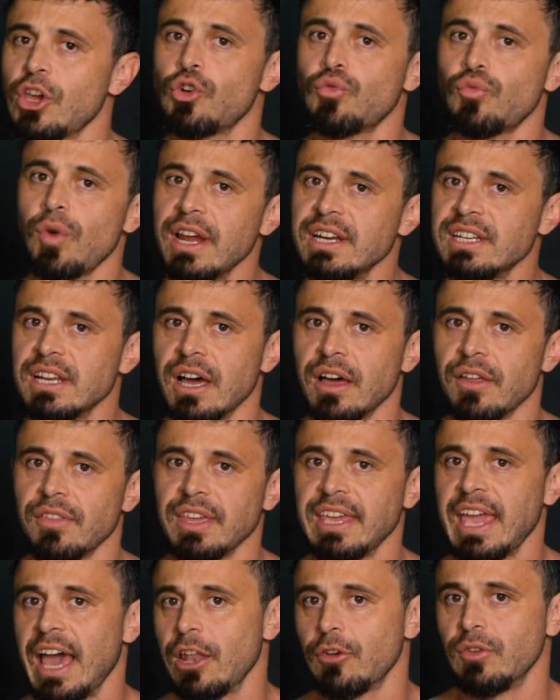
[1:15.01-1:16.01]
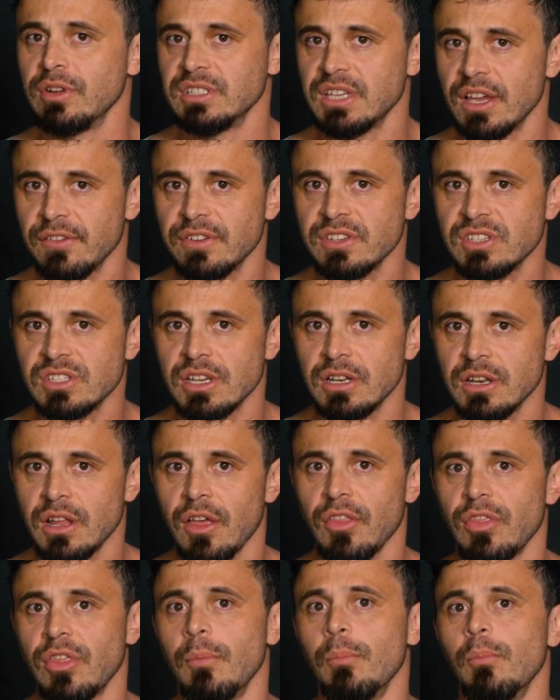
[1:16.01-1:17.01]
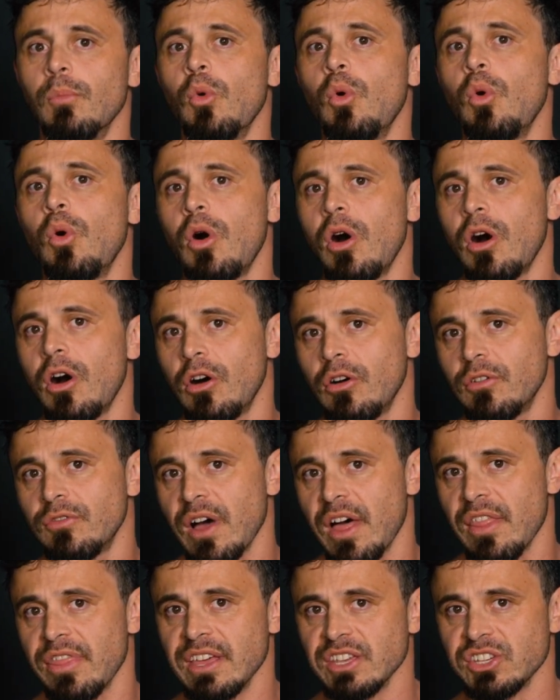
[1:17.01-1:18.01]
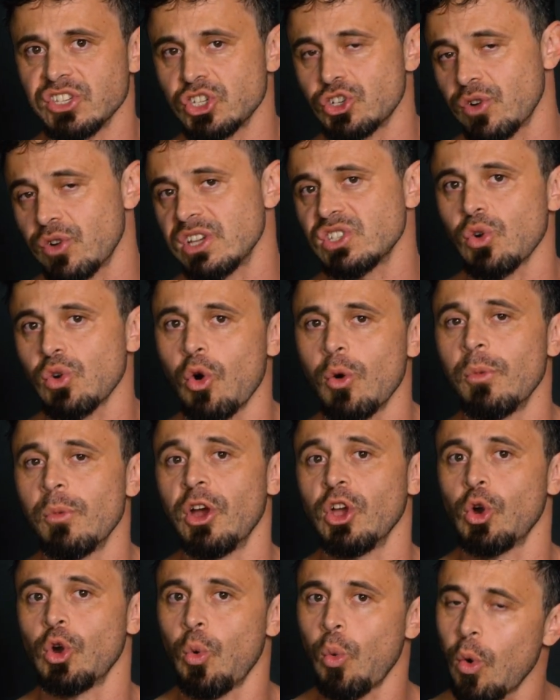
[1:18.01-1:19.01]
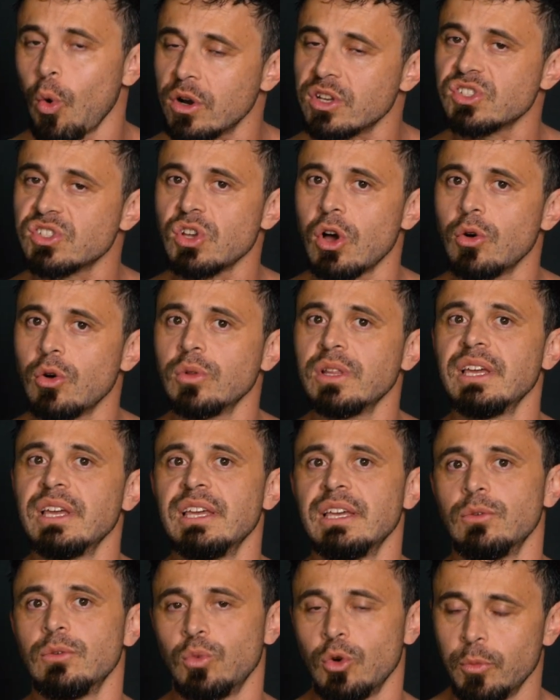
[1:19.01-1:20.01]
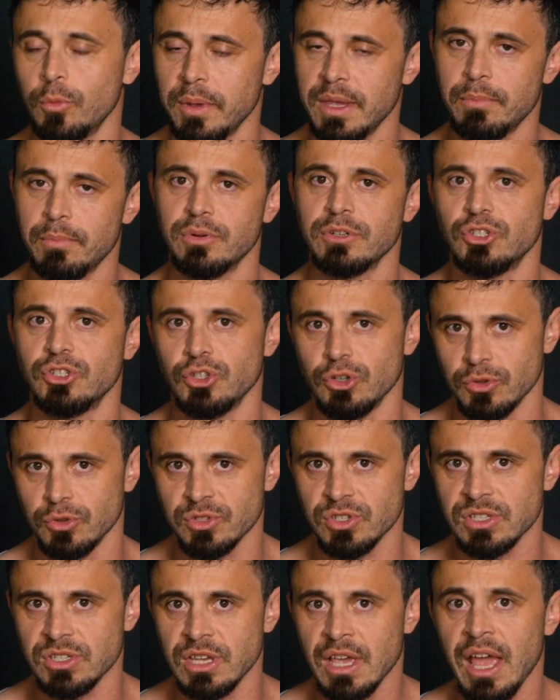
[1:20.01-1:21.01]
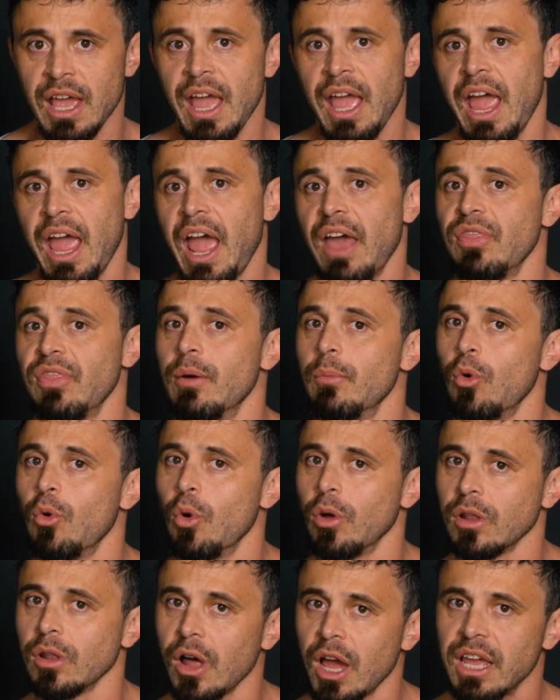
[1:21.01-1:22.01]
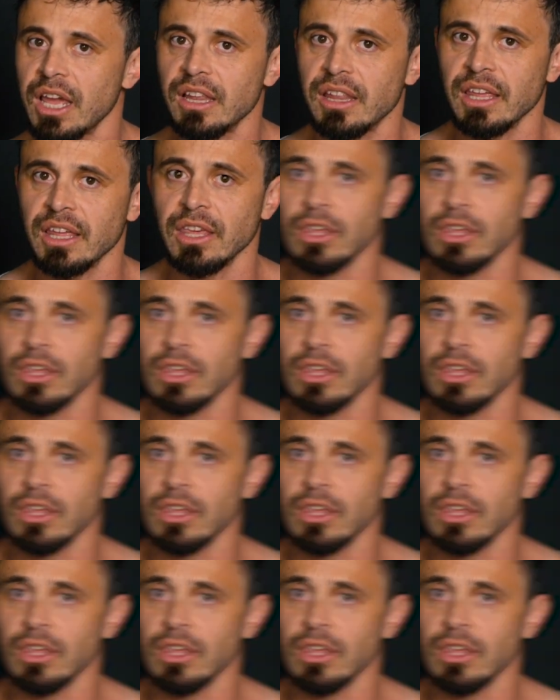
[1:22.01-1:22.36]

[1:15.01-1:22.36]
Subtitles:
greater the calorie deficit, the more of the stress hormone cortisol will be produced, and the more likely